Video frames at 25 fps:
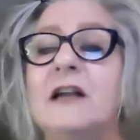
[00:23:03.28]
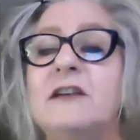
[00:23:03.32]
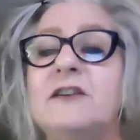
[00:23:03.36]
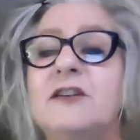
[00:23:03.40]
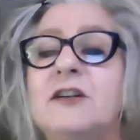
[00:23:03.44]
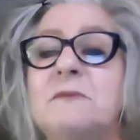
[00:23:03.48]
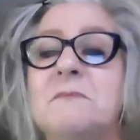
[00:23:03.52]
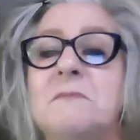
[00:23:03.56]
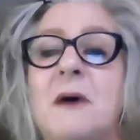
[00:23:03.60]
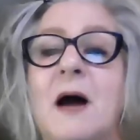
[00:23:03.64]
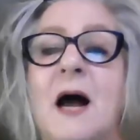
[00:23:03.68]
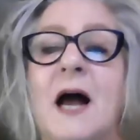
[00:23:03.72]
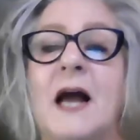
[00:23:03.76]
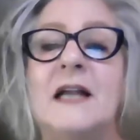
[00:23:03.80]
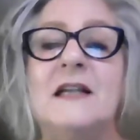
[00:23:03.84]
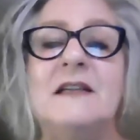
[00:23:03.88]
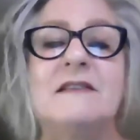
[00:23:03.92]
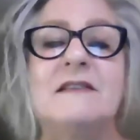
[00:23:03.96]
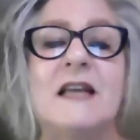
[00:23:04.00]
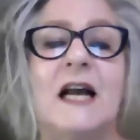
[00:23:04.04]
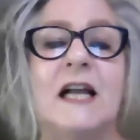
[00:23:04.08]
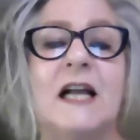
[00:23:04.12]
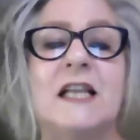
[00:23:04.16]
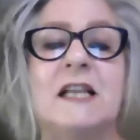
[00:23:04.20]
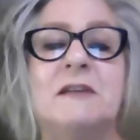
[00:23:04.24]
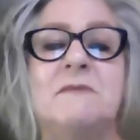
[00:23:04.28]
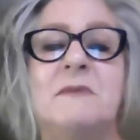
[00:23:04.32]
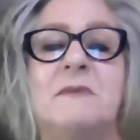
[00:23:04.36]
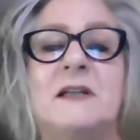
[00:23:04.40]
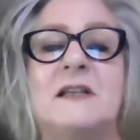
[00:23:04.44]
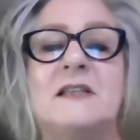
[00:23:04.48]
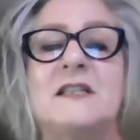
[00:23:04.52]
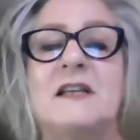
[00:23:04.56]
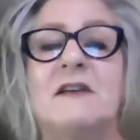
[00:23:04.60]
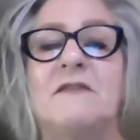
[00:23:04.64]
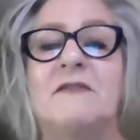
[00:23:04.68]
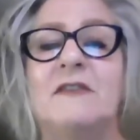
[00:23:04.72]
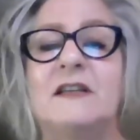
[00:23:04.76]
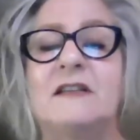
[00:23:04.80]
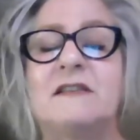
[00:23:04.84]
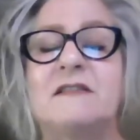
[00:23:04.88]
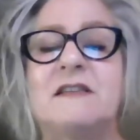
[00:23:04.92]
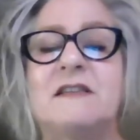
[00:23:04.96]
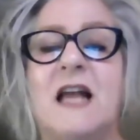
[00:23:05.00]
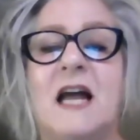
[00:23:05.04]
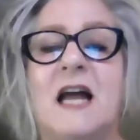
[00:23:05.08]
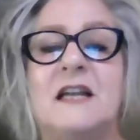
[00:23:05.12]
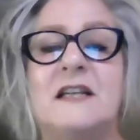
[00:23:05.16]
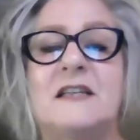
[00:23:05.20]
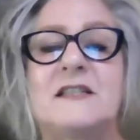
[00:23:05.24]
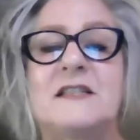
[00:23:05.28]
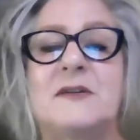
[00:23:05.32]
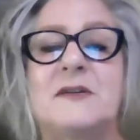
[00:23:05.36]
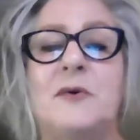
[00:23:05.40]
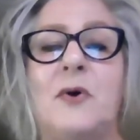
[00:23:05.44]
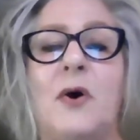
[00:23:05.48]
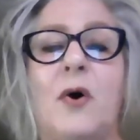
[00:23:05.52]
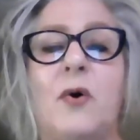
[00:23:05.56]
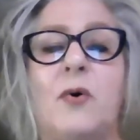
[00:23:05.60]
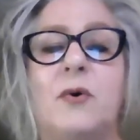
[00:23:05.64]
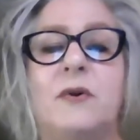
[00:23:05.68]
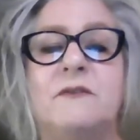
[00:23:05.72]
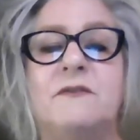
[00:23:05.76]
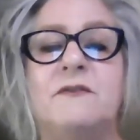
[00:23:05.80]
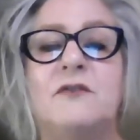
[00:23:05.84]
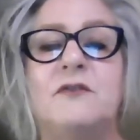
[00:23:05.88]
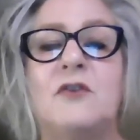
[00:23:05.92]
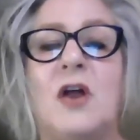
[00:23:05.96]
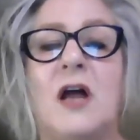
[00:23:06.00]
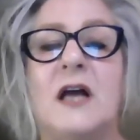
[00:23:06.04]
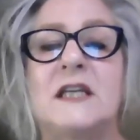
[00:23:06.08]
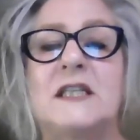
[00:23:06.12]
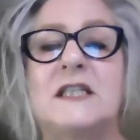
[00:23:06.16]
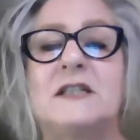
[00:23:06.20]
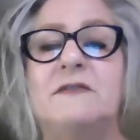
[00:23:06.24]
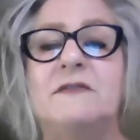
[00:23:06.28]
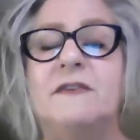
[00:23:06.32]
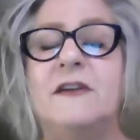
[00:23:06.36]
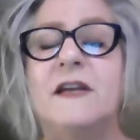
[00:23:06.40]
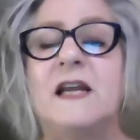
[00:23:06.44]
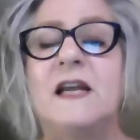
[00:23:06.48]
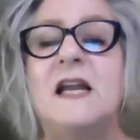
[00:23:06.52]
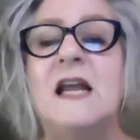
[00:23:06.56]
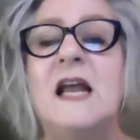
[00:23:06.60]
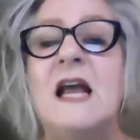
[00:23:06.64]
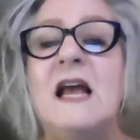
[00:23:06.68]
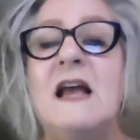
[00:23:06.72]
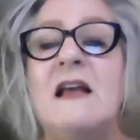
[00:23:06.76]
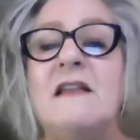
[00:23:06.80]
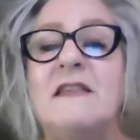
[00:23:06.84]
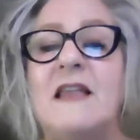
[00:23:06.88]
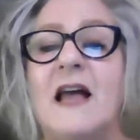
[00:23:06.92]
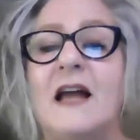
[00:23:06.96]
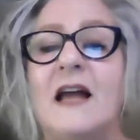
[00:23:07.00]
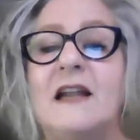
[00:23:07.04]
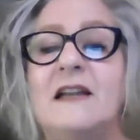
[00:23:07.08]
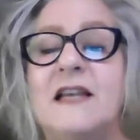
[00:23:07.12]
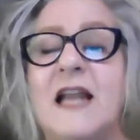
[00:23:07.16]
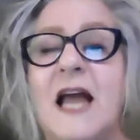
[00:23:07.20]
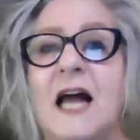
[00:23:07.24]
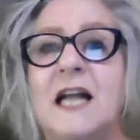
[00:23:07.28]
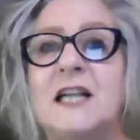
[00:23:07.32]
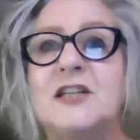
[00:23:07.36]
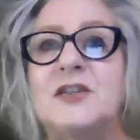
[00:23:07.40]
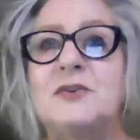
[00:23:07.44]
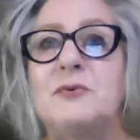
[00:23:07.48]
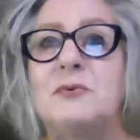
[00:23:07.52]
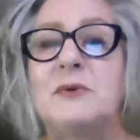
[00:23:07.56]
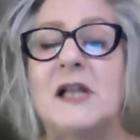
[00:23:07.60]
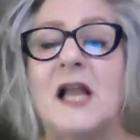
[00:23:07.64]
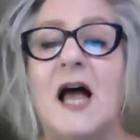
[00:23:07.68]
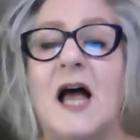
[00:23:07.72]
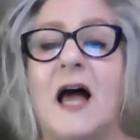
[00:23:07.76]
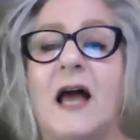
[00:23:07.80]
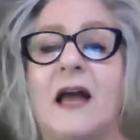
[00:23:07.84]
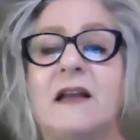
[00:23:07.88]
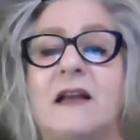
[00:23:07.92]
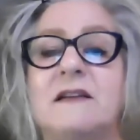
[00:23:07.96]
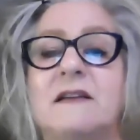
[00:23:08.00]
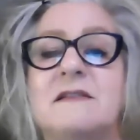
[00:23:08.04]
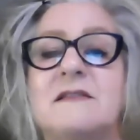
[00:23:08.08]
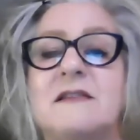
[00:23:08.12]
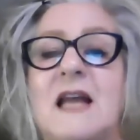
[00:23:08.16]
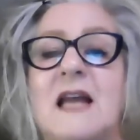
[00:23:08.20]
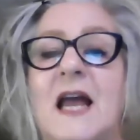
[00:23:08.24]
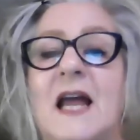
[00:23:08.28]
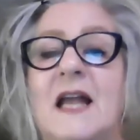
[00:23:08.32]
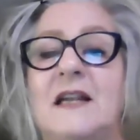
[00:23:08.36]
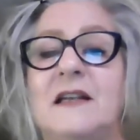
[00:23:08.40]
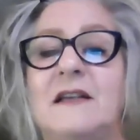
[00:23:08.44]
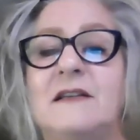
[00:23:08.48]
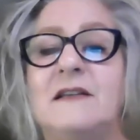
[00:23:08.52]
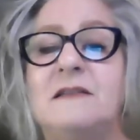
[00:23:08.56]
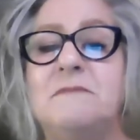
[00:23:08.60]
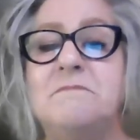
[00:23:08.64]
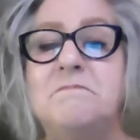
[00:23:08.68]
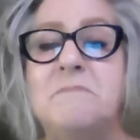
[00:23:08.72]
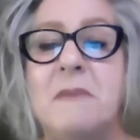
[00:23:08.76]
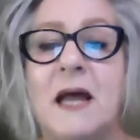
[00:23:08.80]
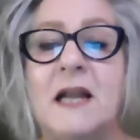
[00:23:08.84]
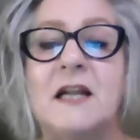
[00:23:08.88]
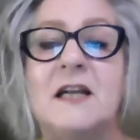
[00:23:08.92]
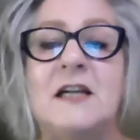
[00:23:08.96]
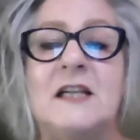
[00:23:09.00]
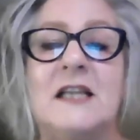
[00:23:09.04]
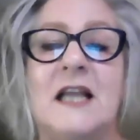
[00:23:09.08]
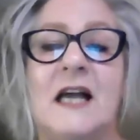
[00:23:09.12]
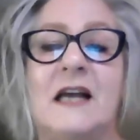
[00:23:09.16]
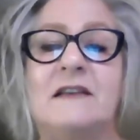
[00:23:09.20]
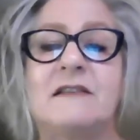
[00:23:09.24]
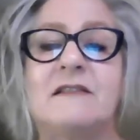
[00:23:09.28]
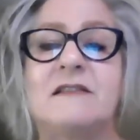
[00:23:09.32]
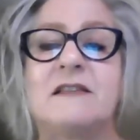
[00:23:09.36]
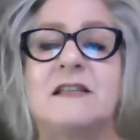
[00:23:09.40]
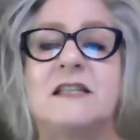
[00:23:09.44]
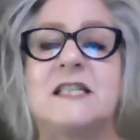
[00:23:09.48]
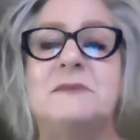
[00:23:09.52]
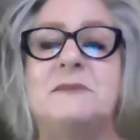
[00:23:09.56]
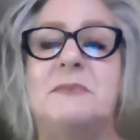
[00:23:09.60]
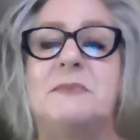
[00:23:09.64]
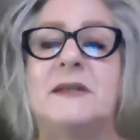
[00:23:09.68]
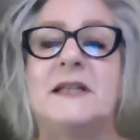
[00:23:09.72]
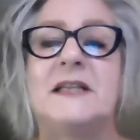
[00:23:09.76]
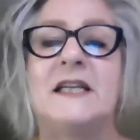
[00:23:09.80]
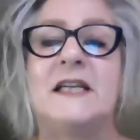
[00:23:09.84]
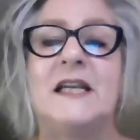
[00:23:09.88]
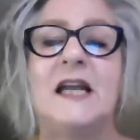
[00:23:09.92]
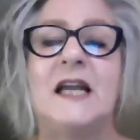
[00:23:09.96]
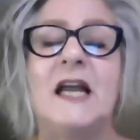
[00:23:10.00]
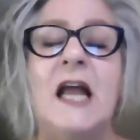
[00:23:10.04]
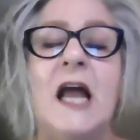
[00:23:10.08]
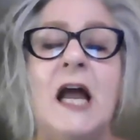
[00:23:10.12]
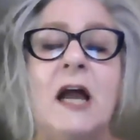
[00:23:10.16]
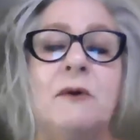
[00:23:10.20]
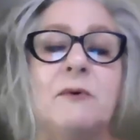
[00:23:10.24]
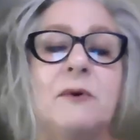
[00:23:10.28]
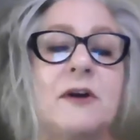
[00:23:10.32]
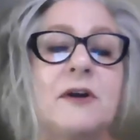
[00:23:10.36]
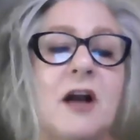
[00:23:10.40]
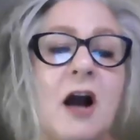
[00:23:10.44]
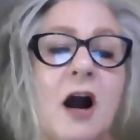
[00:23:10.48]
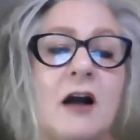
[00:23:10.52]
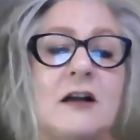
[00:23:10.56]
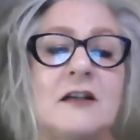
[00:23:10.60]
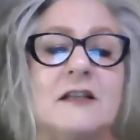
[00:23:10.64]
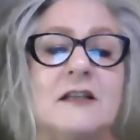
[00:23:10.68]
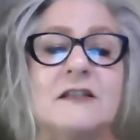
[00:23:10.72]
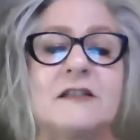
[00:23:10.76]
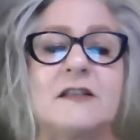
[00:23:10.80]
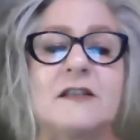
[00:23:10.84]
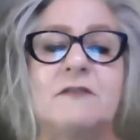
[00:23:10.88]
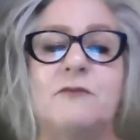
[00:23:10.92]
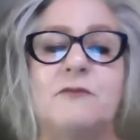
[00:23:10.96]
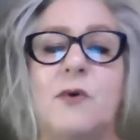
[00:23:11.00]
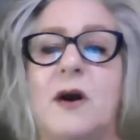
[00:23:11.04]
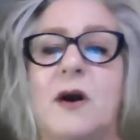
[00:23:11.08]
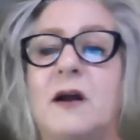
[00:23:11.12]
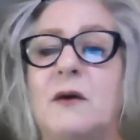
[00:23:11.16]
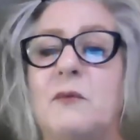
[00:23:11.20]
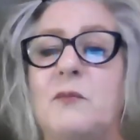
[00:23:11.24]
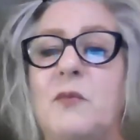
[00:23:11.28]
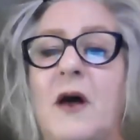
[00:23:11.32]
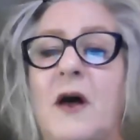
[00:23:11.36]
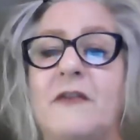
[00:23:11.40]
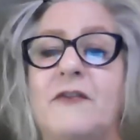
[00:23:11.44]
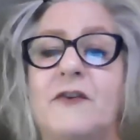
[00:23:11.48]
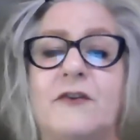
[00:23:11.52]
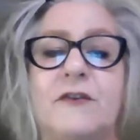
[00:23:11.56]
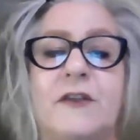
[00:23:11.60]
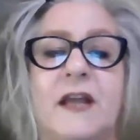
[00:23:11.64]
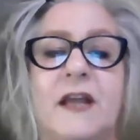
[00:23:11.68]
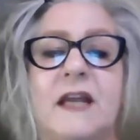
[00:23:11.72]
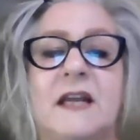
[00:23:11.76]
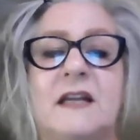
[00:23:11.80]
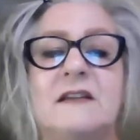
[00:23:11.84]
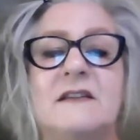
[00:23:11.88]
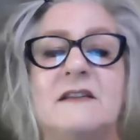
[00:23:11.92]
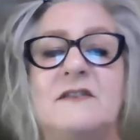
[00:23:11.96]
undermines elements of the status quo in philosophy that naturalize and medicalize disability, regardless of whether they